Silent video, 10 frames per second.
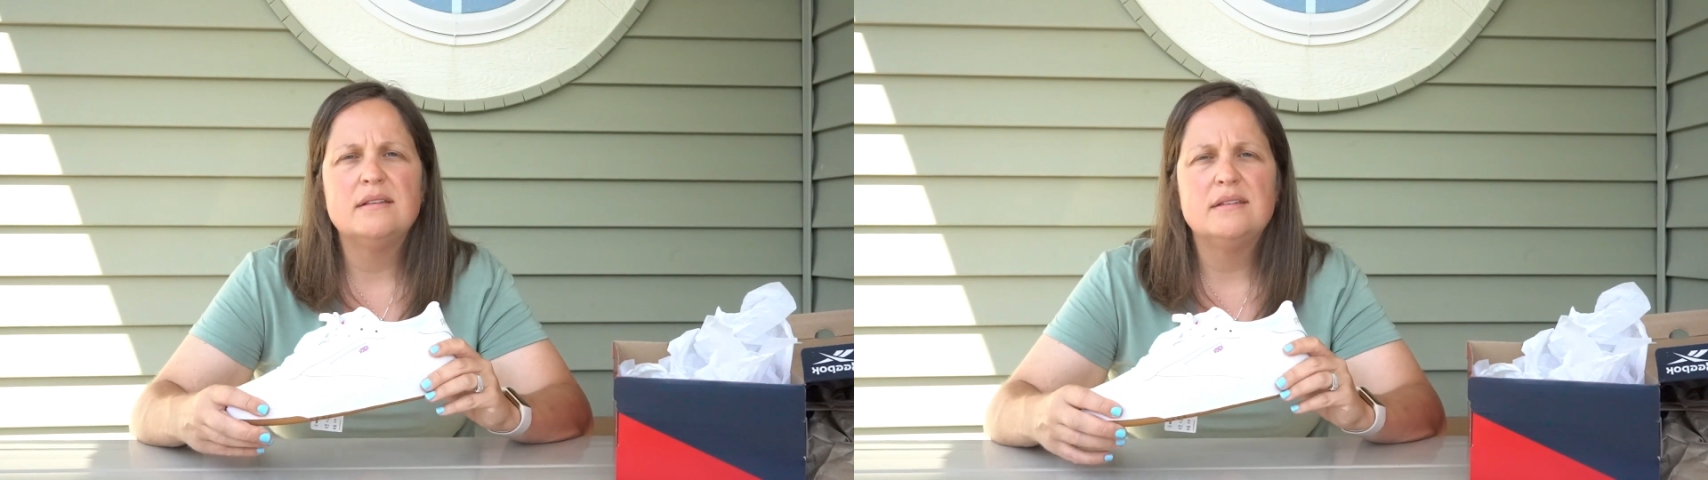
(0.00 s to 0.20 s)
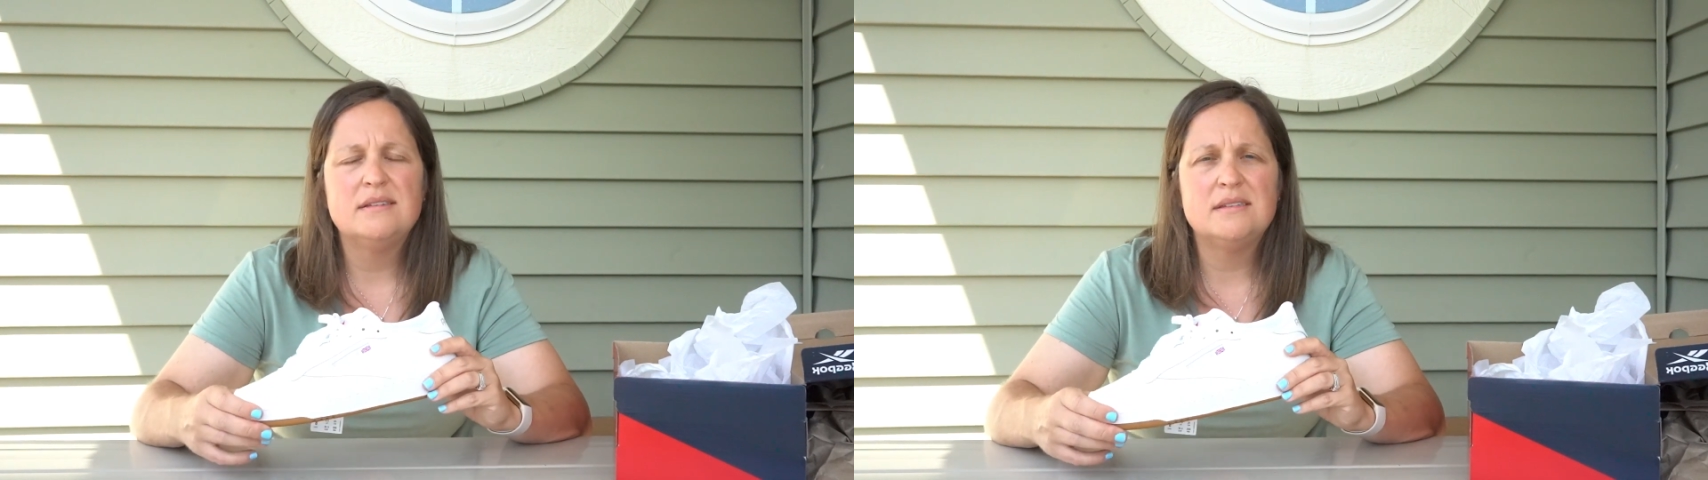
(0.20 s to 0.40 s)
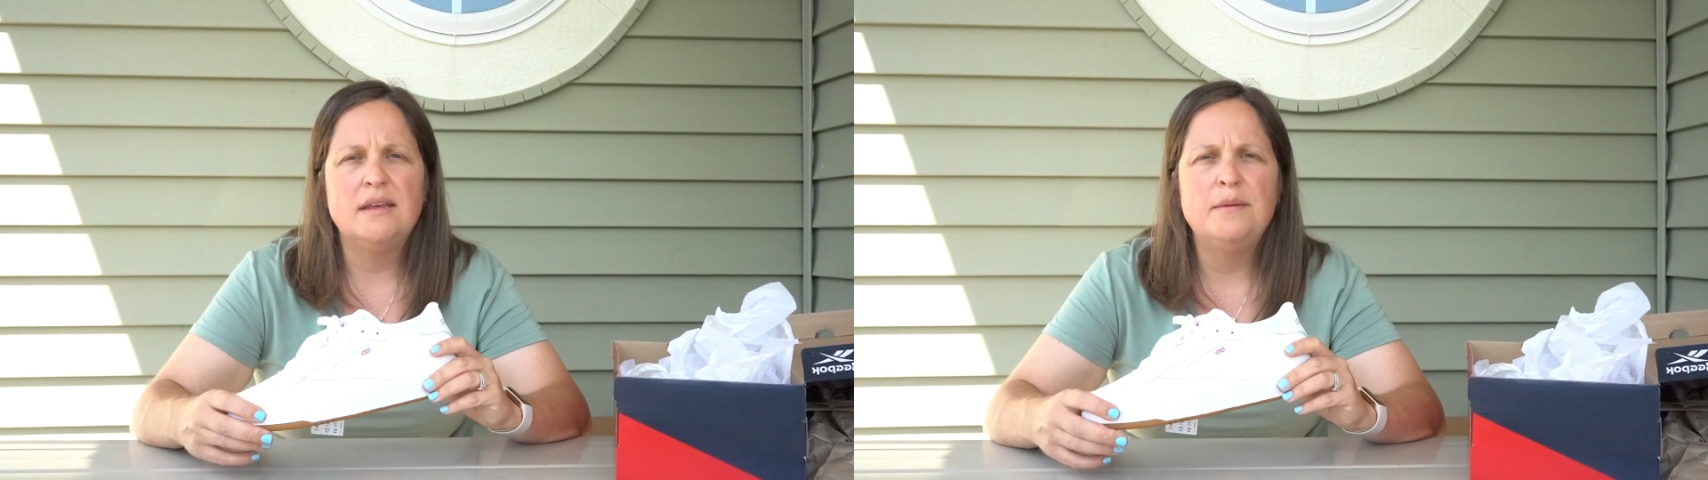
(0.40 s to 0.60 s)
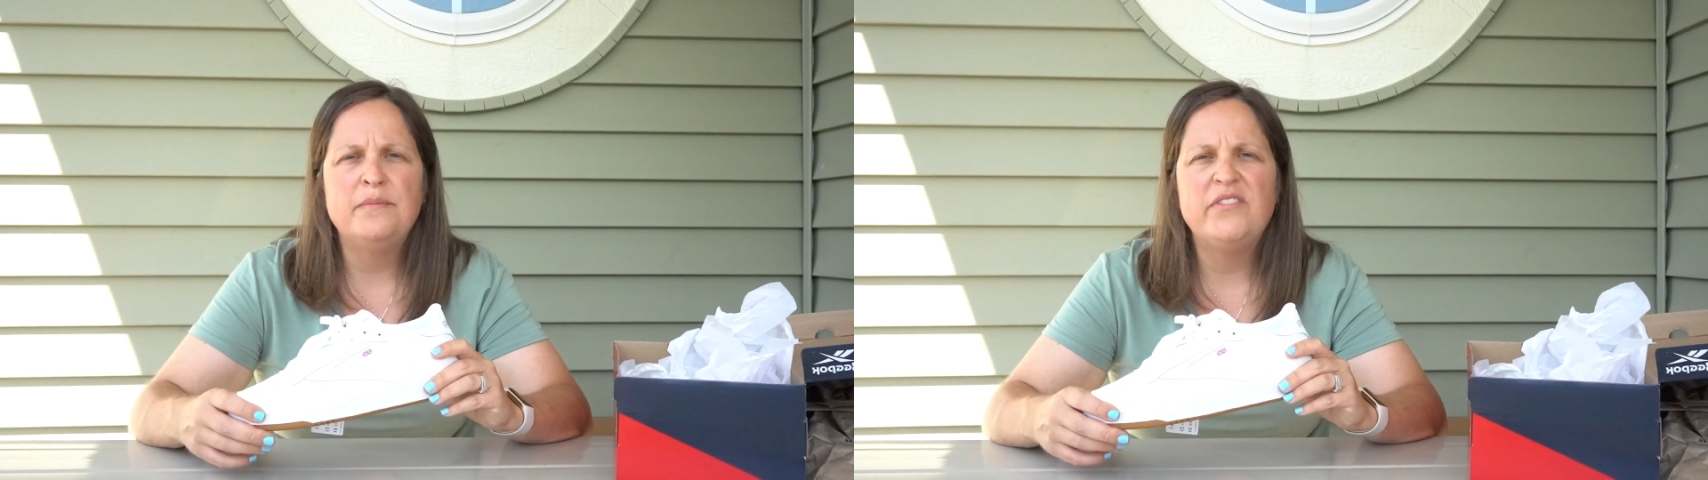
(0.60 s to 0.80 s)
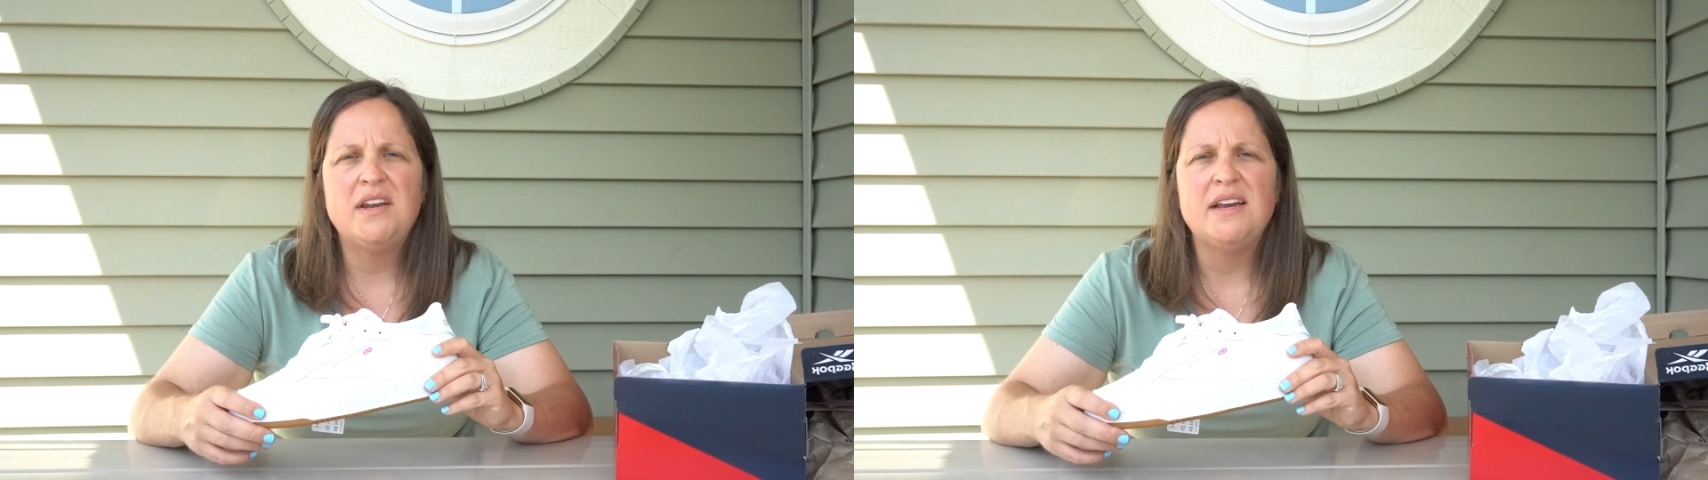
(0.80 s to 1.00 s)
slim
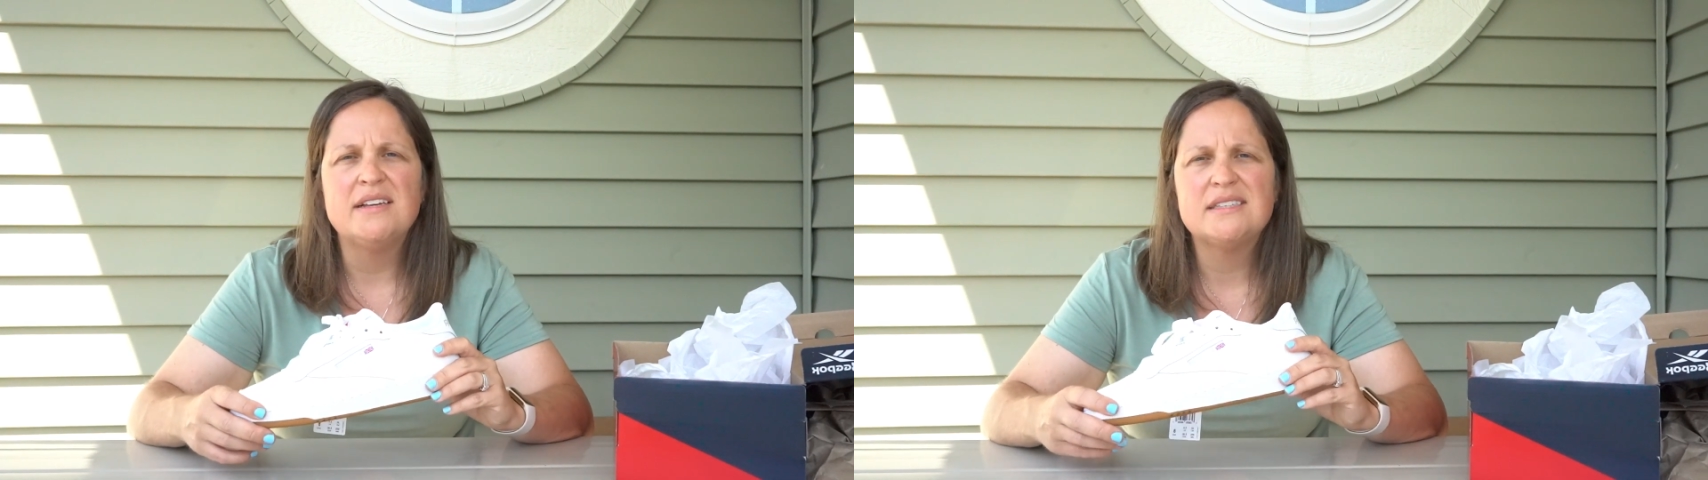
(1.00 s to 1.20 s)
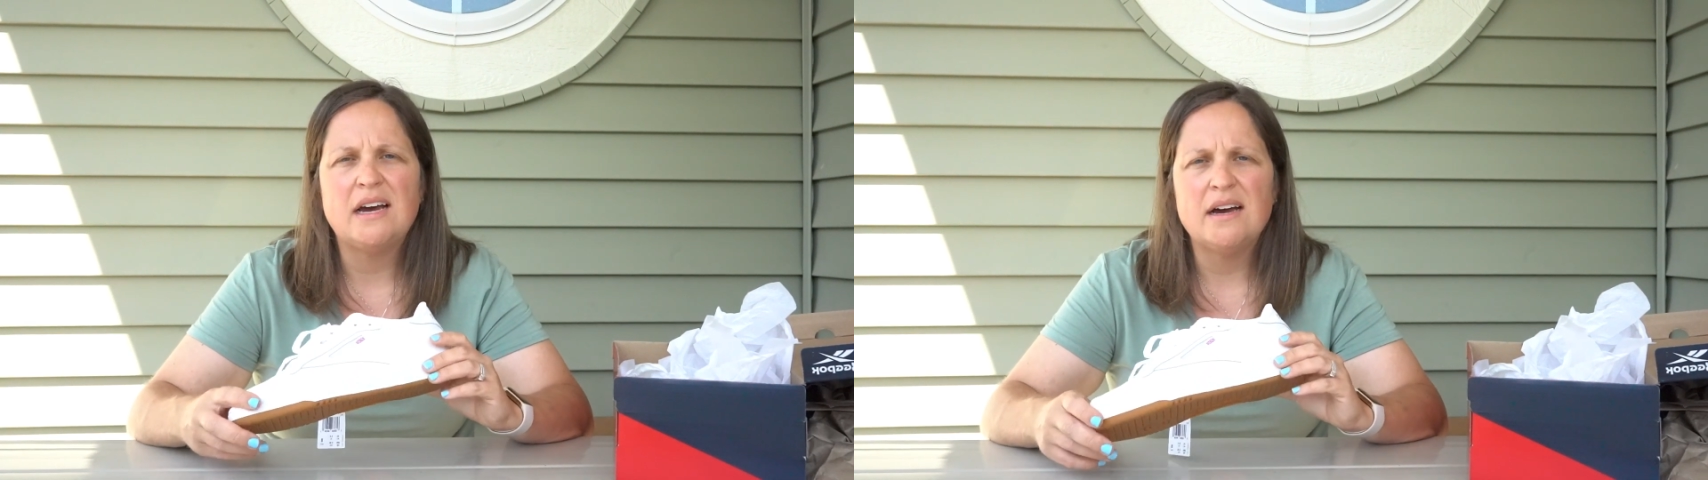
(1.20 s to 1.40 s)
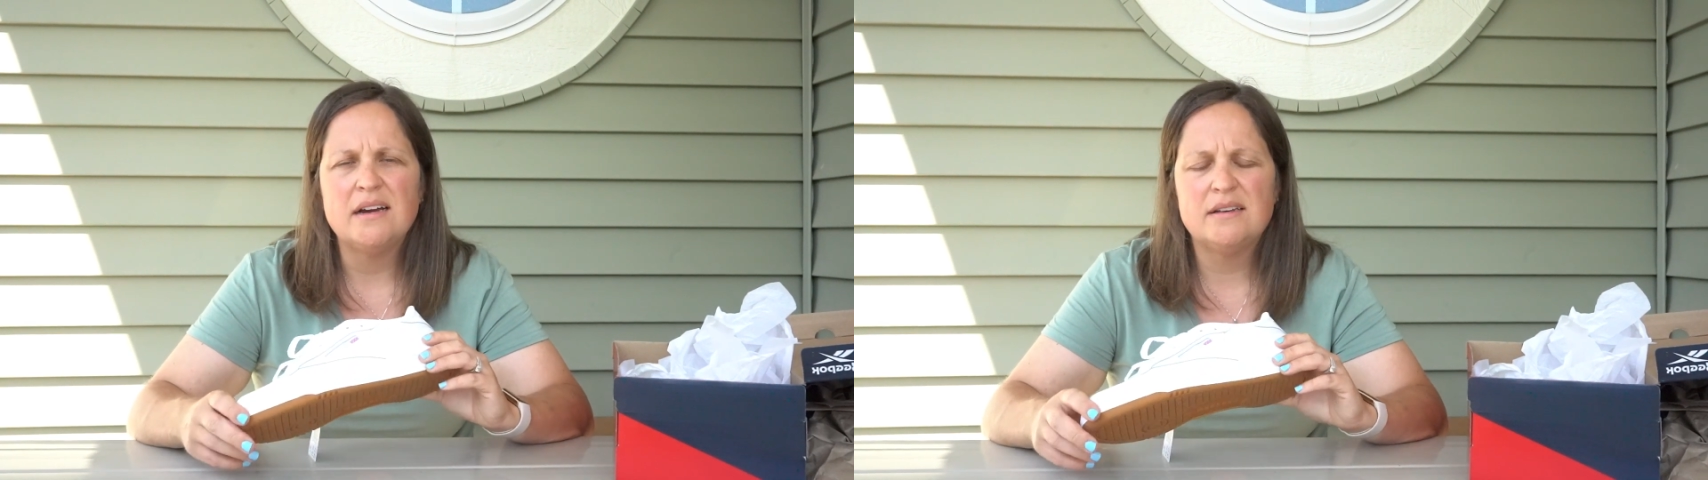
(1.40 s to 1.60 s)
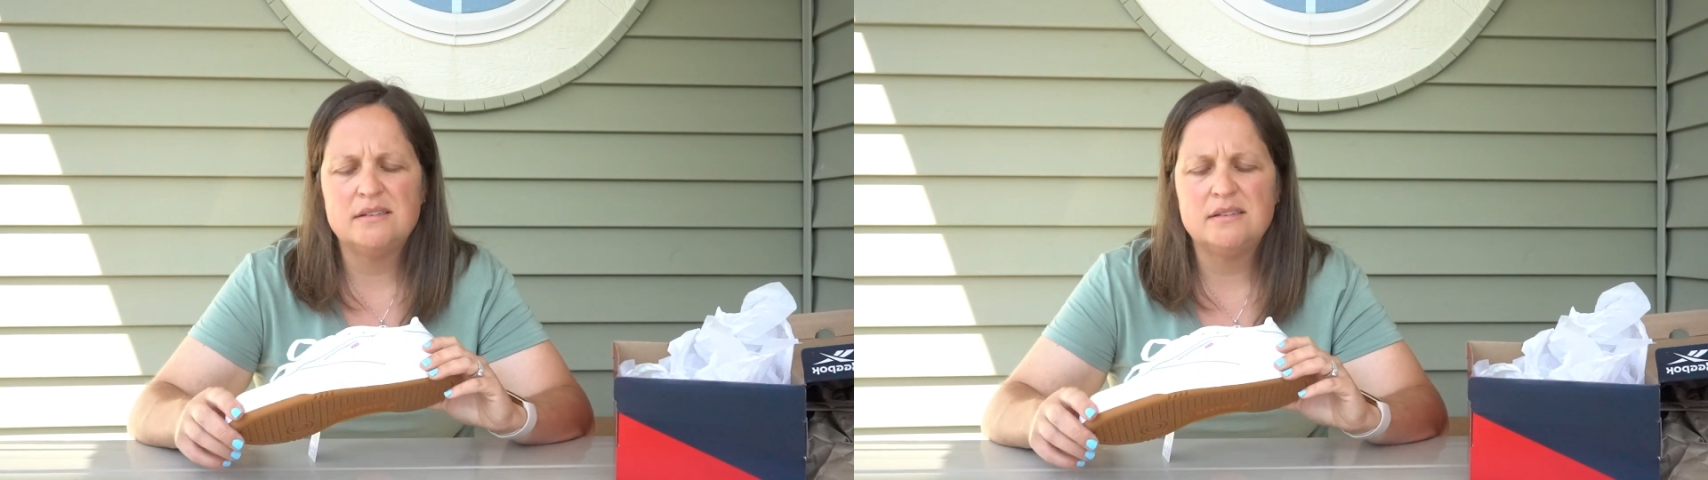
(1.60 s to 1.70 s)
fitting sock,